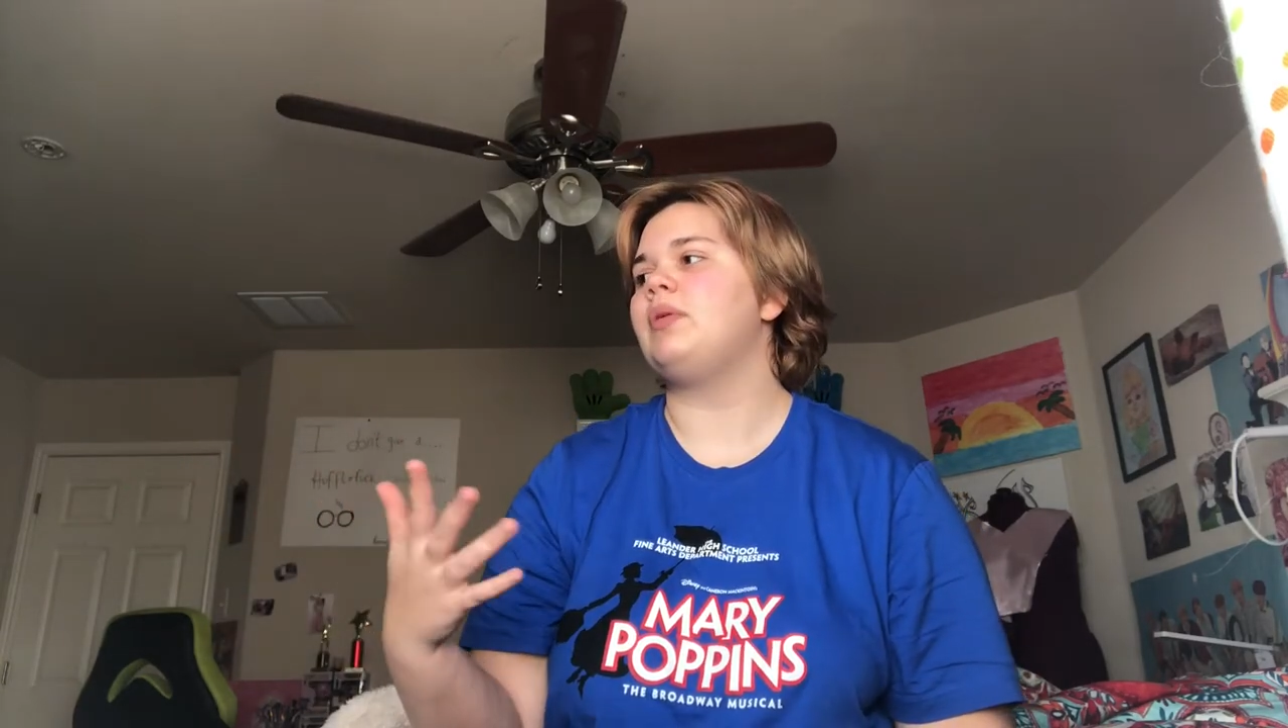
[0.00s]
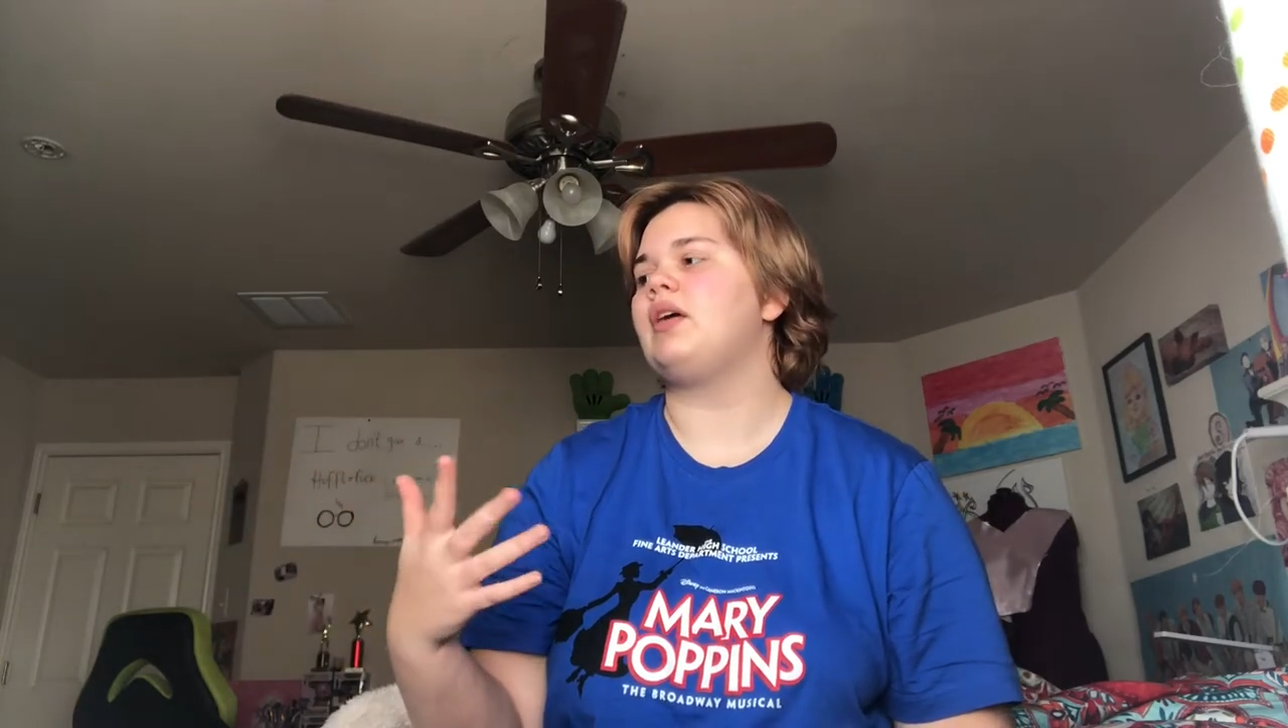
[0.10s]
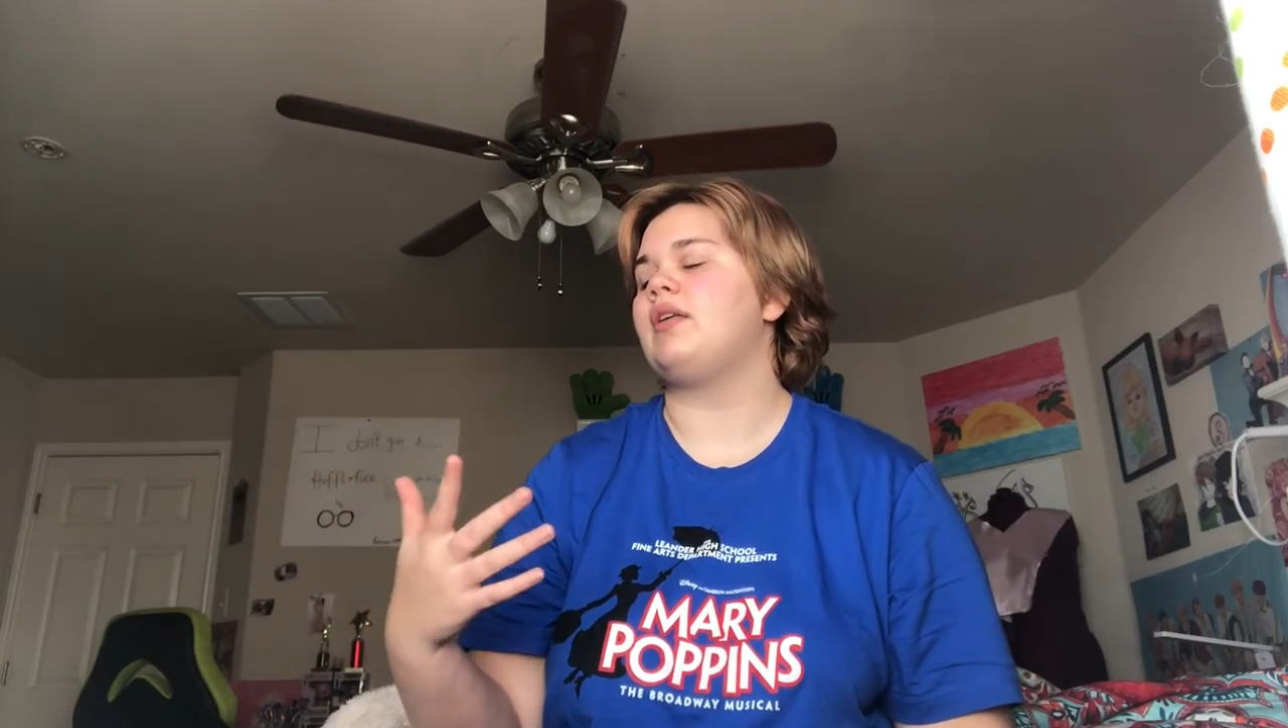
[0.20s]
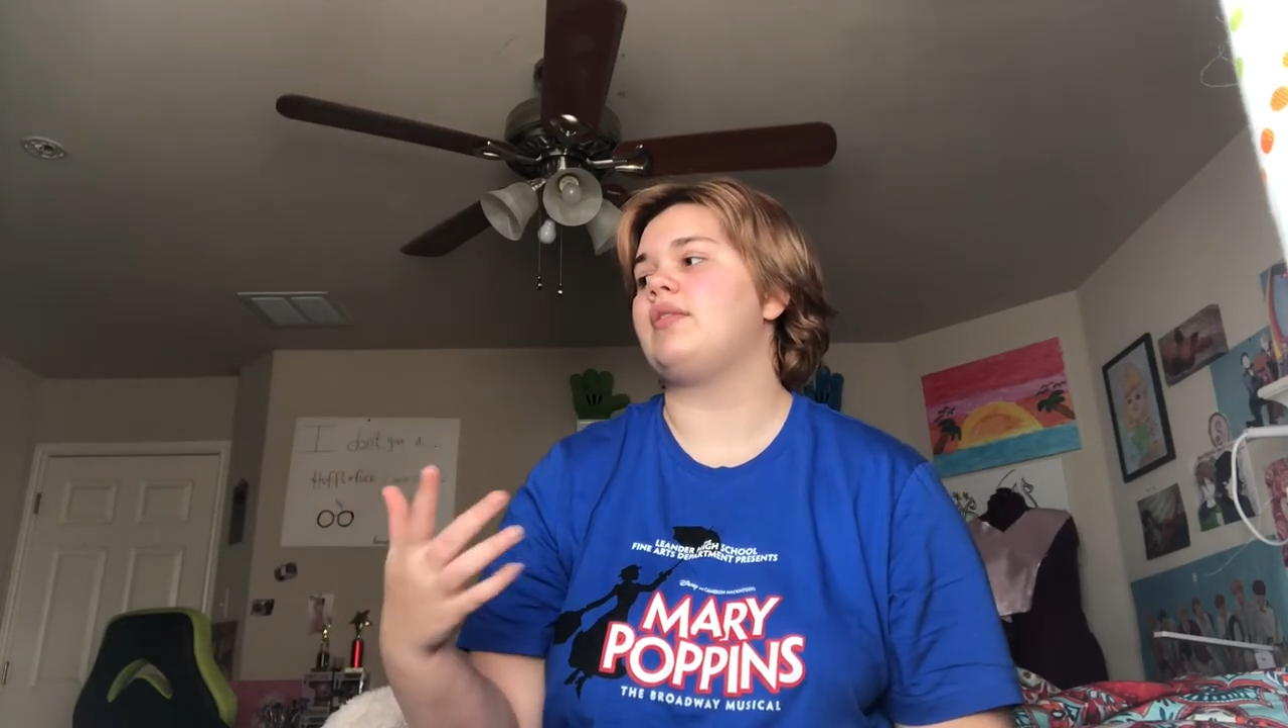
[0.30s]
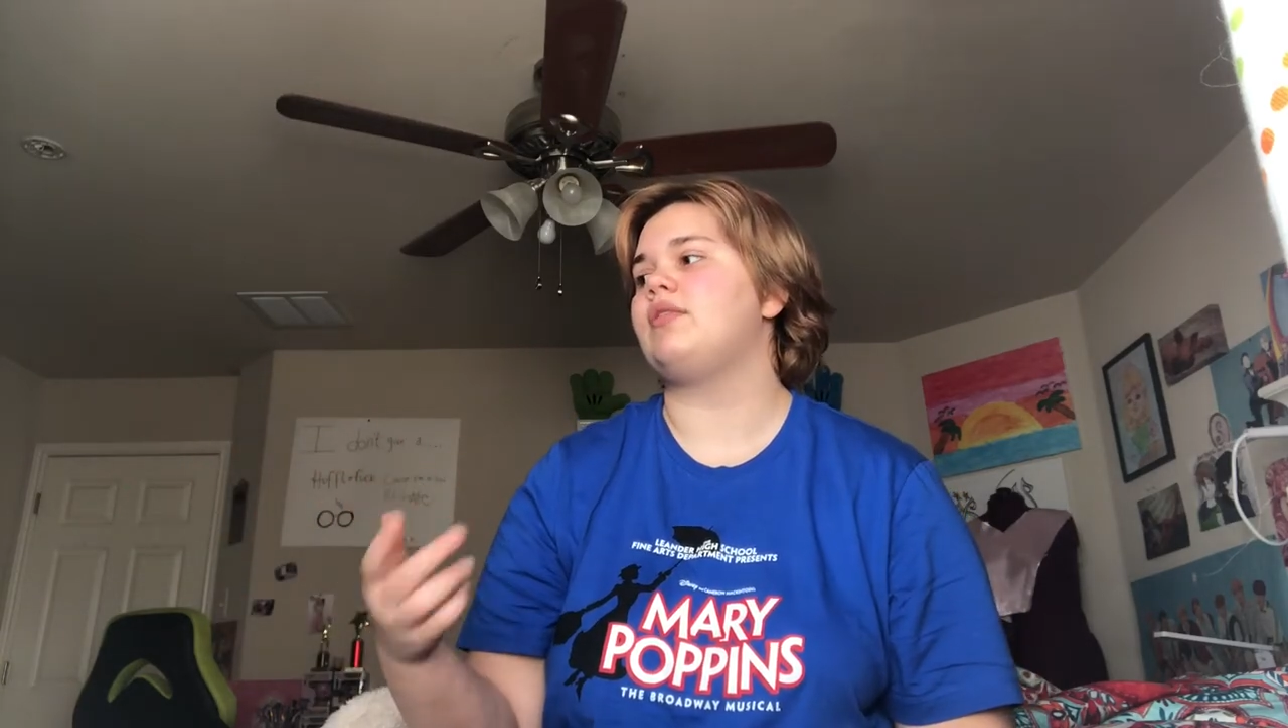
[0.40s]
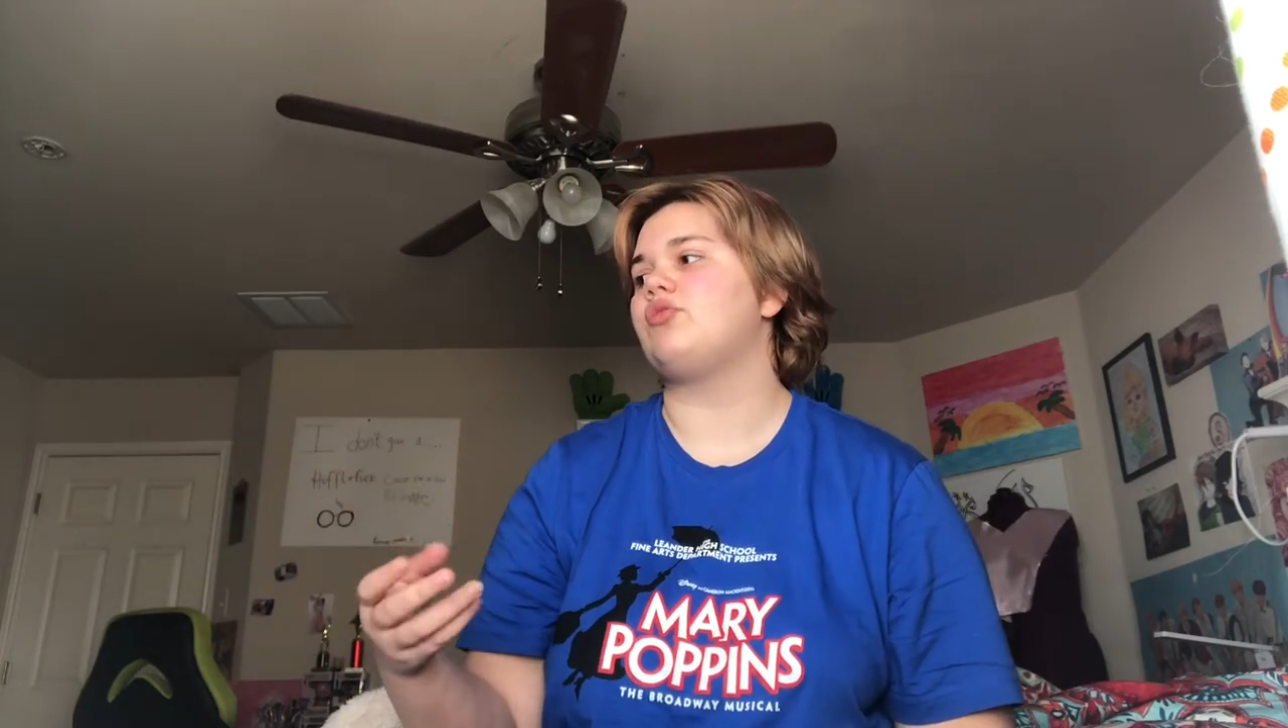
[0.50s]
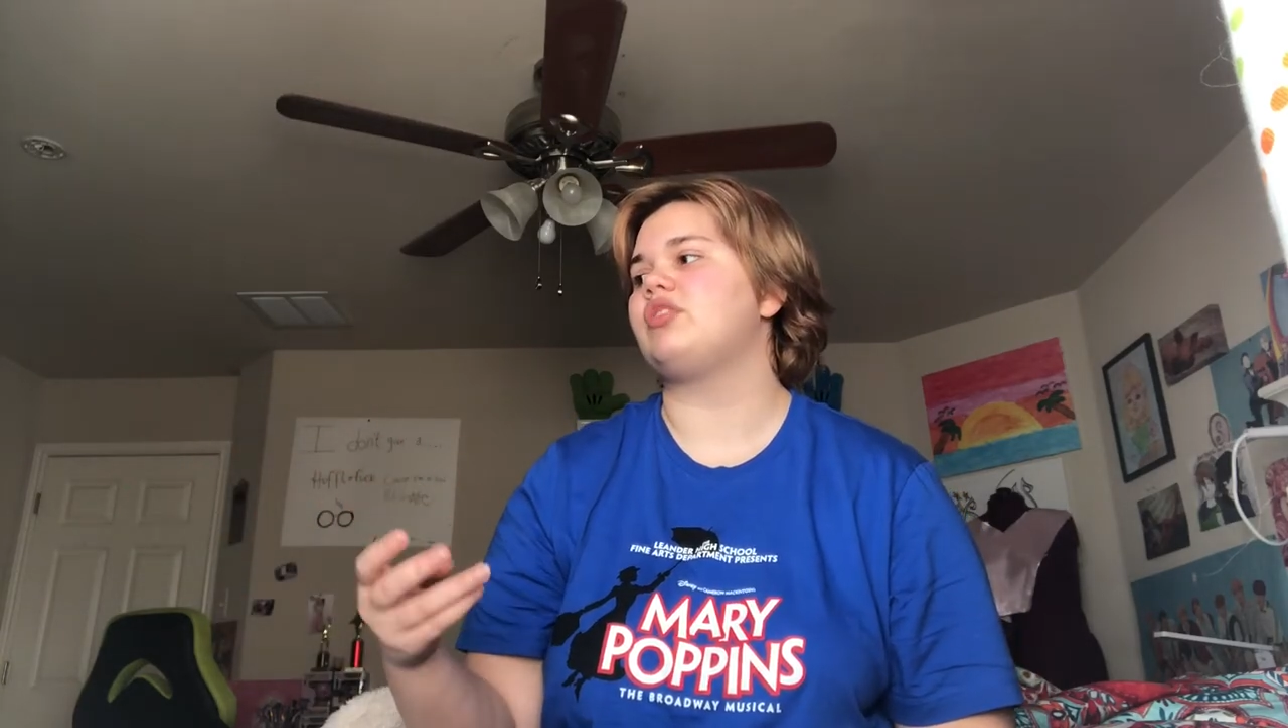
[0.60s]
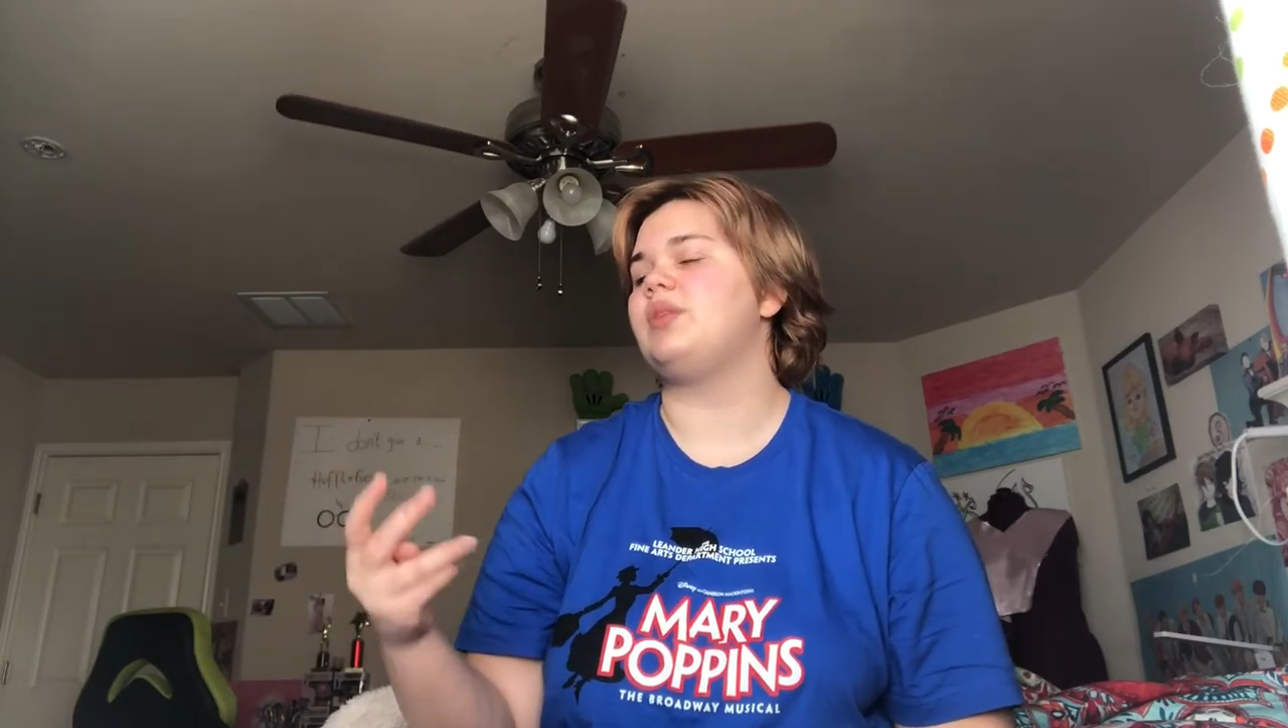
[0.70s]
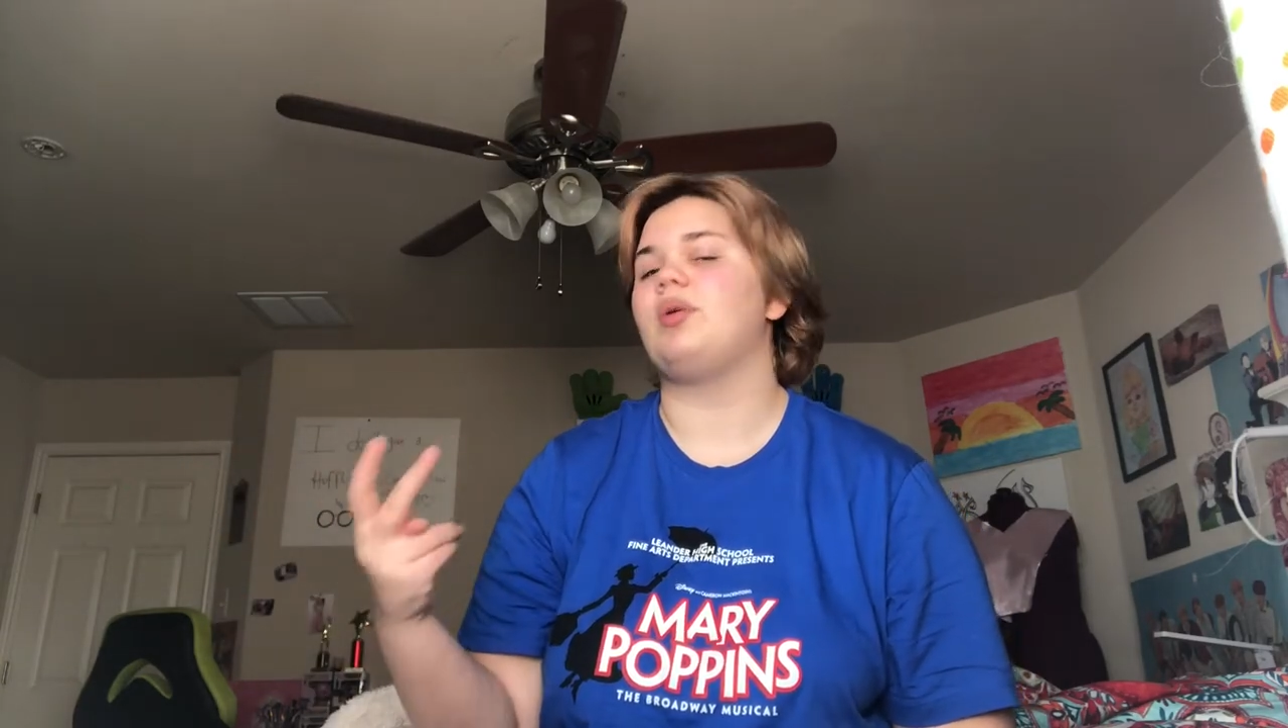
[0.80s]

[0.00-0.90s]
because those keep